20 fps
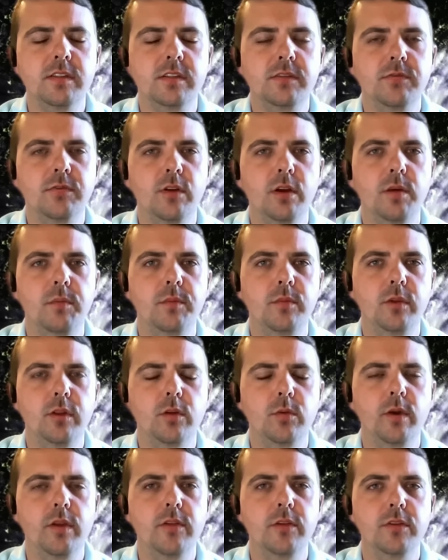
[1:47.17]
is from you
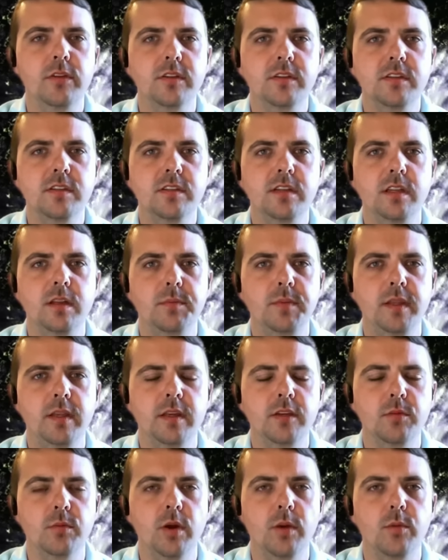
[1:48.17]
know whether this is going to be
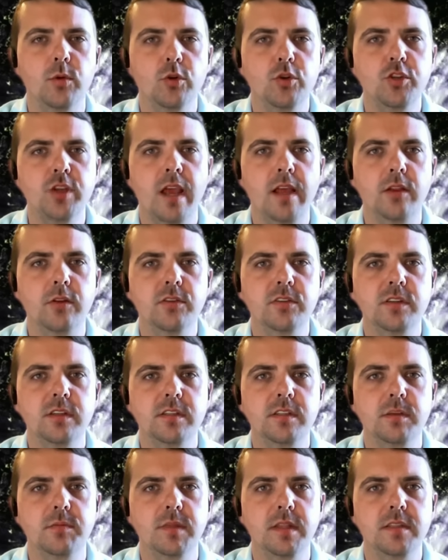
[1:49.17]
a, a, more shallow
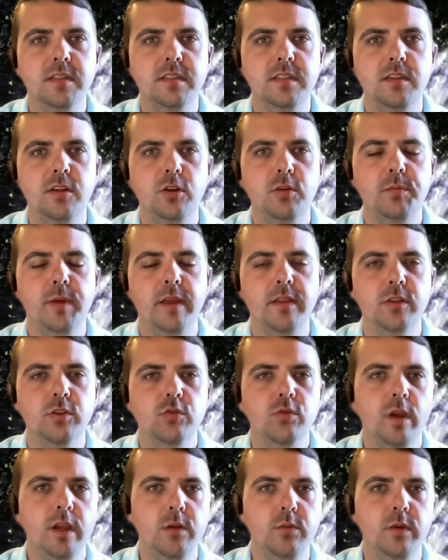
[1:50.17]
system that's steered by the
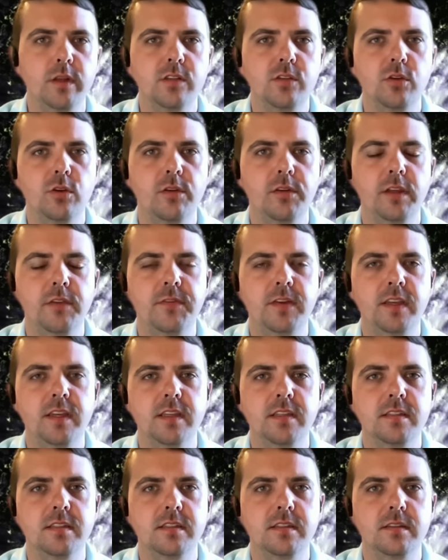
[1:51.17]
trade winds, or if it
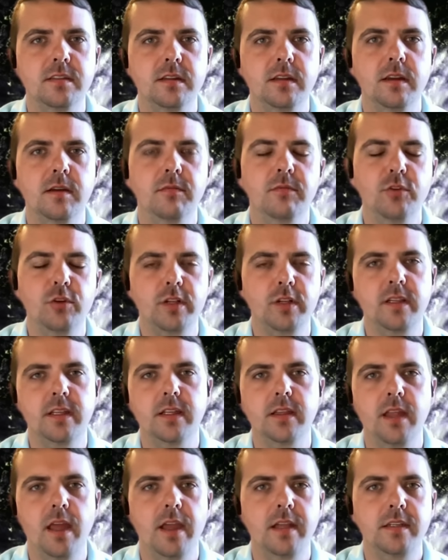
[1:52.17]
gets um,
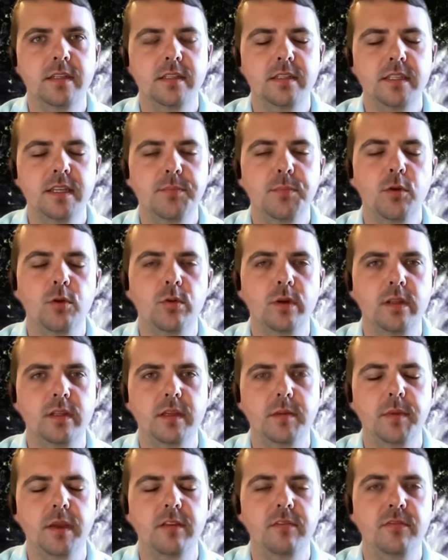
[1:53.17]
vertically aligned and deeper
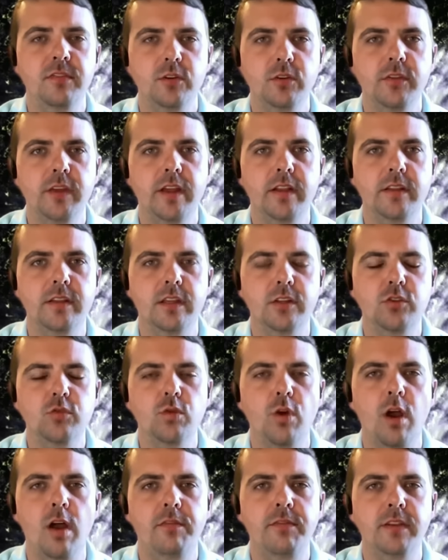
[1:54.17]
quickly, it might feel that that
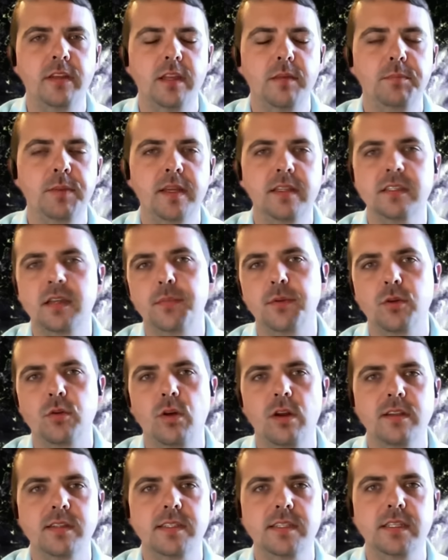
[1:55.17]
trough and get picked up
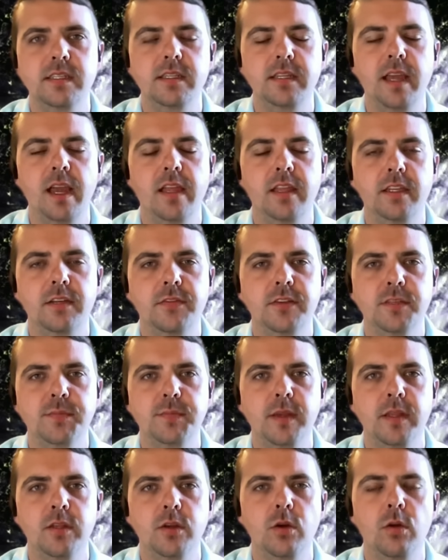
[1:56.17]
across the island of
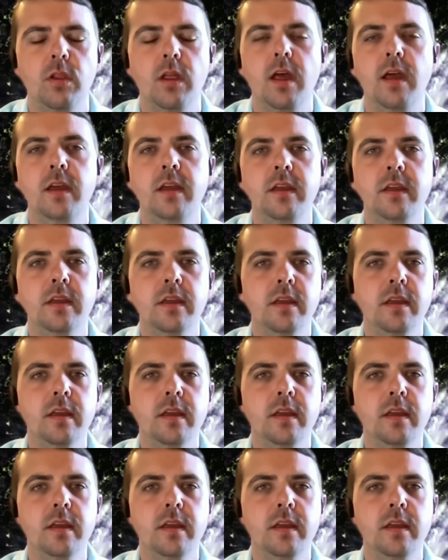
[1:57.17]
Hispaniola.